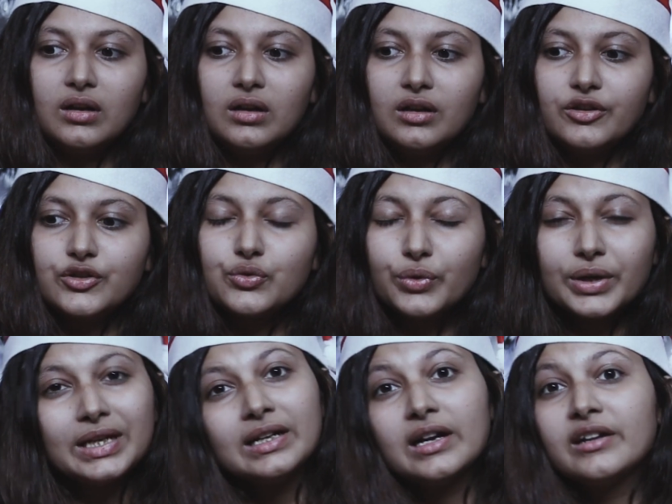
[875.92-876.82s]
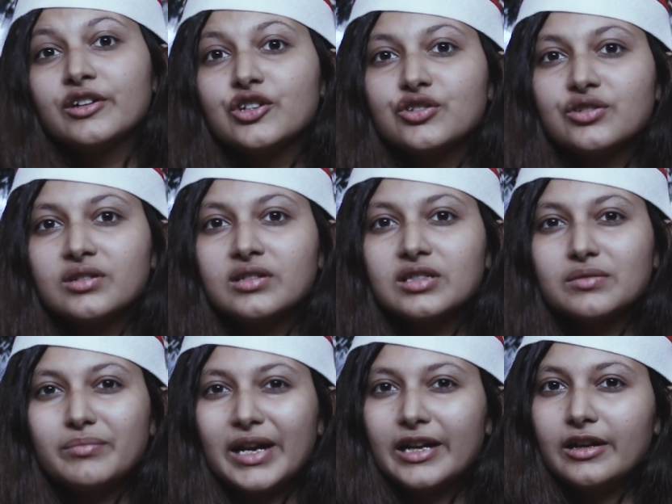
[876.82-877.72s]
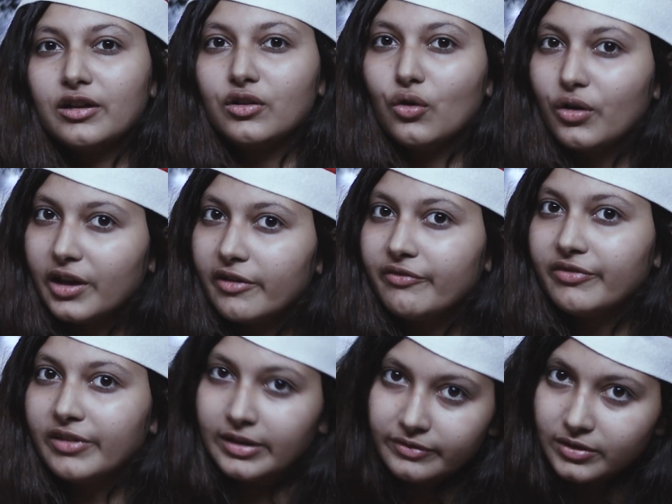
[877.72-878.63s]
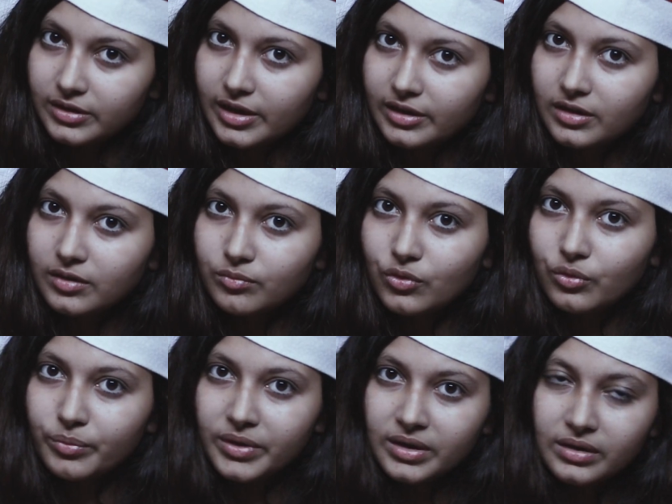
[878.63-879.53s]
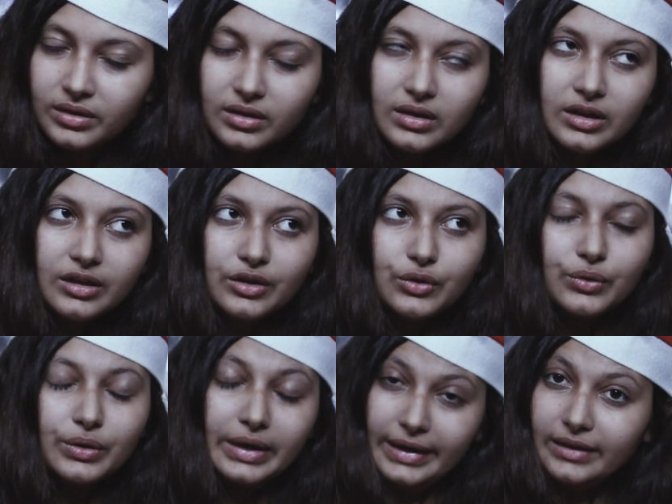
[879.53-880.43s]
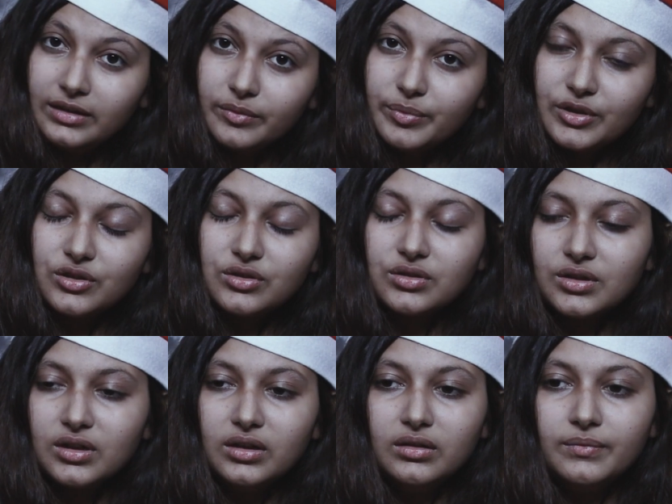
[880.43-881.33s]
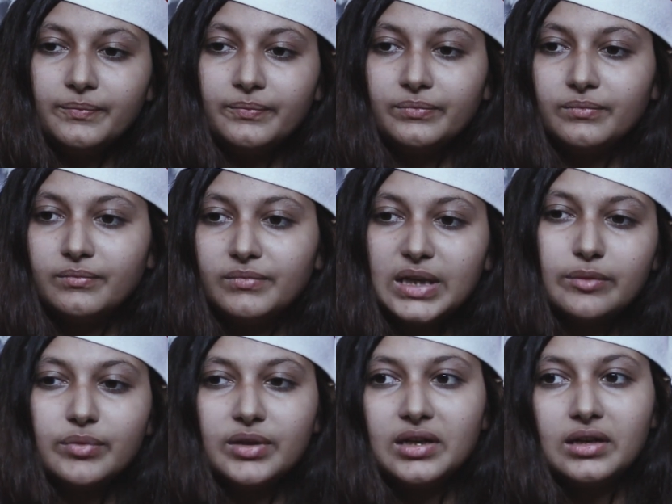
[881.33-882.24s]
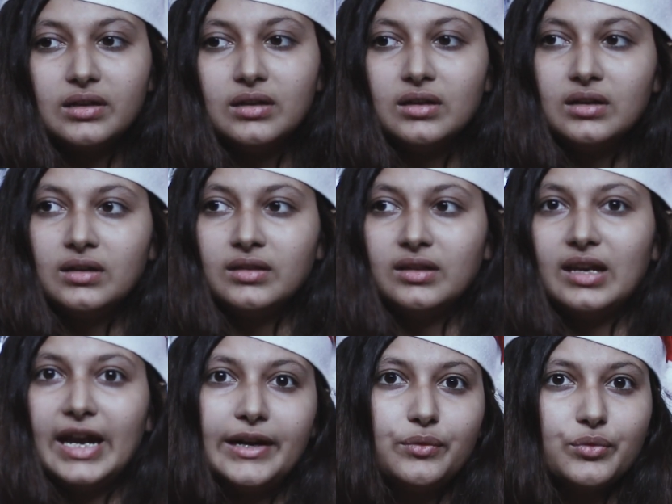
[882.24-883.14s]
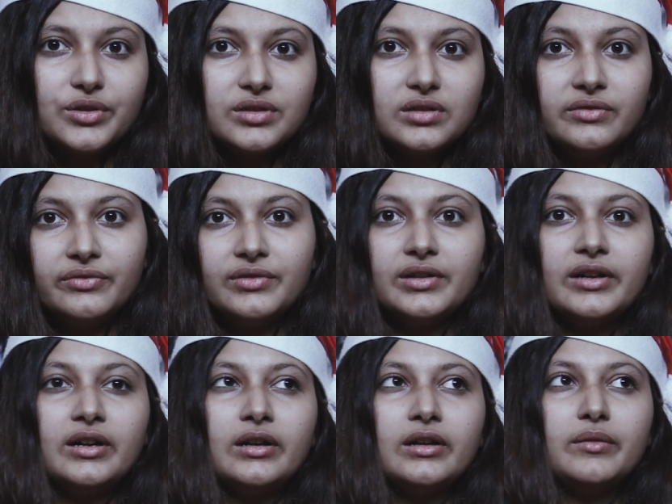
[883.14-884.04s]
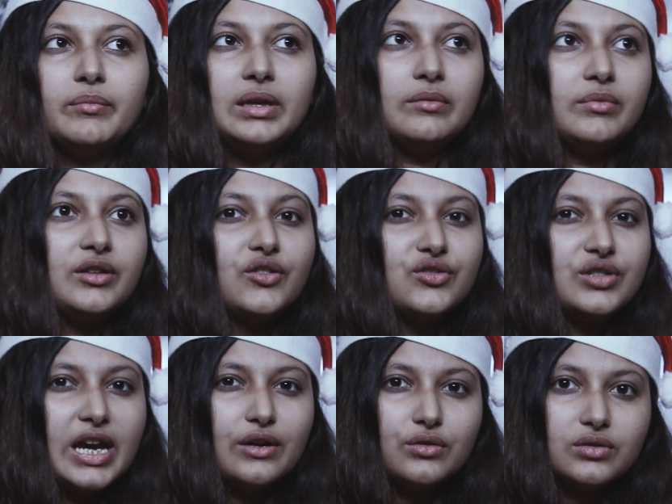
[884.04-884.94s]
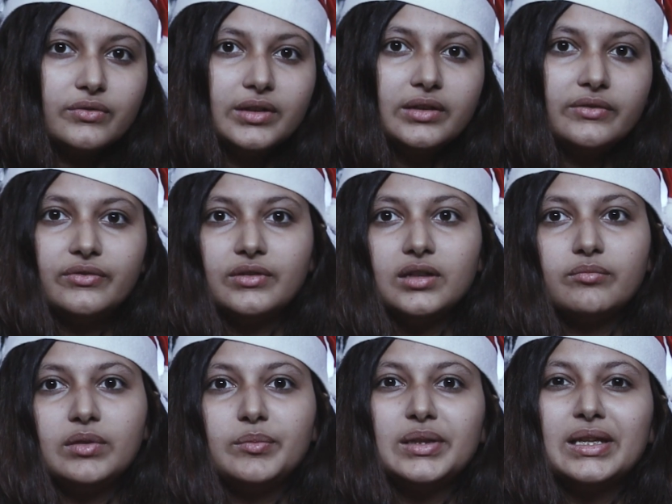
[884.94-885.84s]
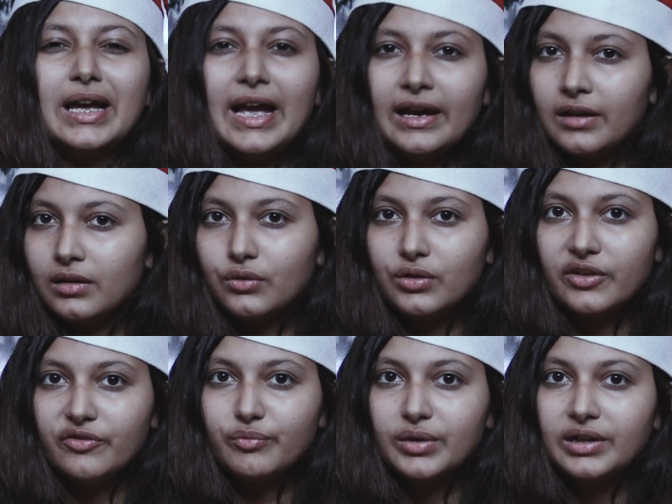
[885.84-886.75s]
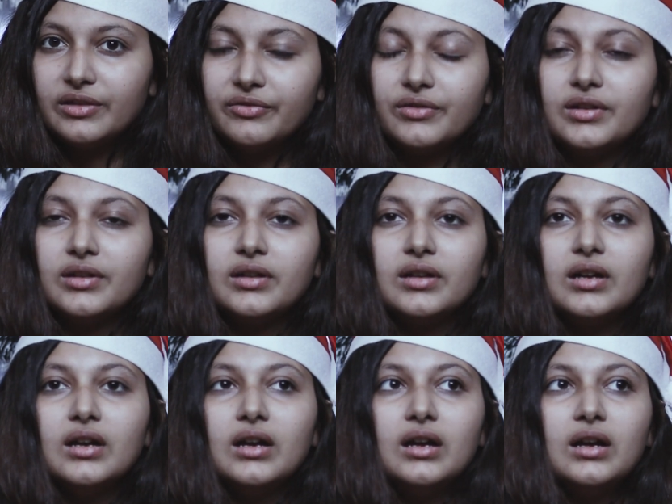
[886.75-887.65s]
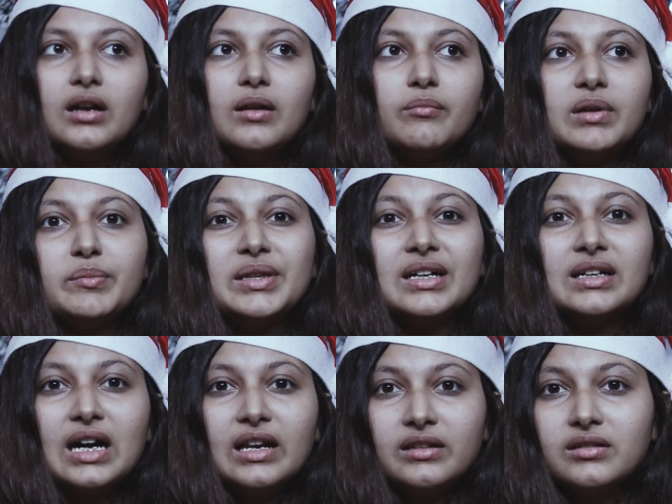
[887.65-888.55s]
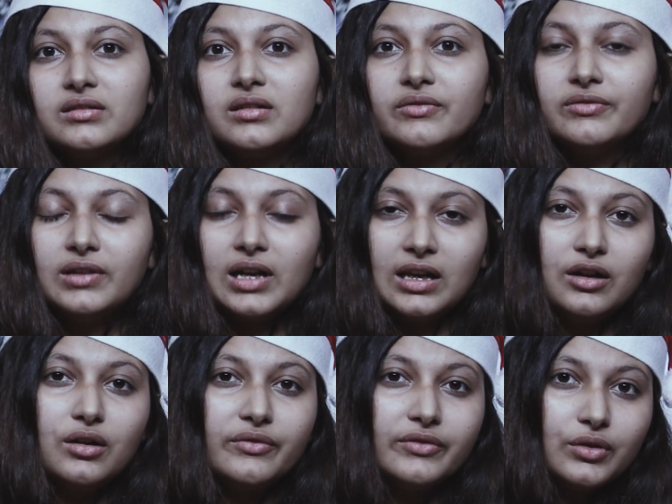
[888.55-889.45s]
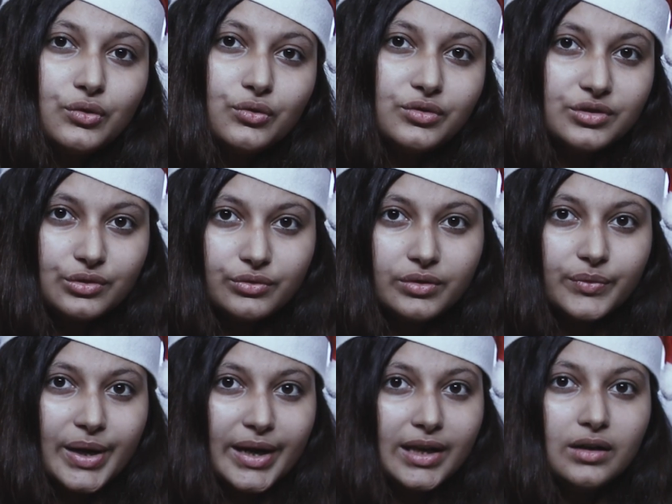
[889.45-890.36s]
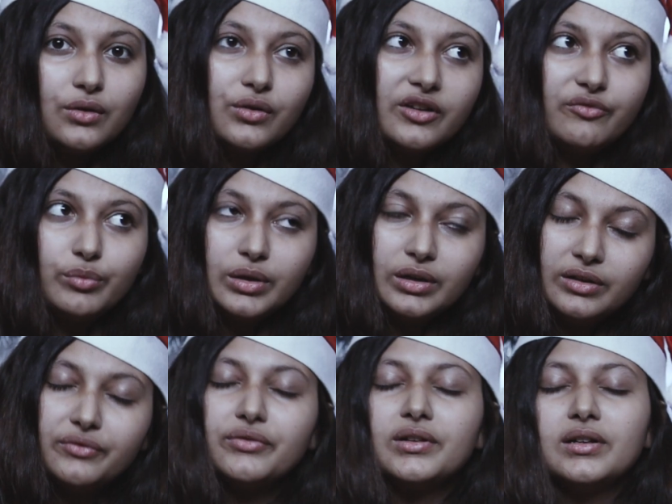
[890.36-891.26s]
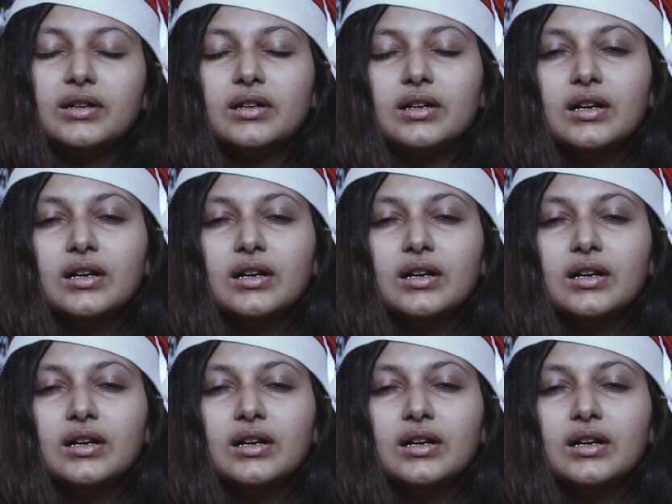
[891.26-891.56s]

shooting conditions might not have favored at the moment. You click the picture, maybe the light was different, maybe the shadows were different, maybe the angle could have been different, maybe the color of clothes you were wearing could have been different.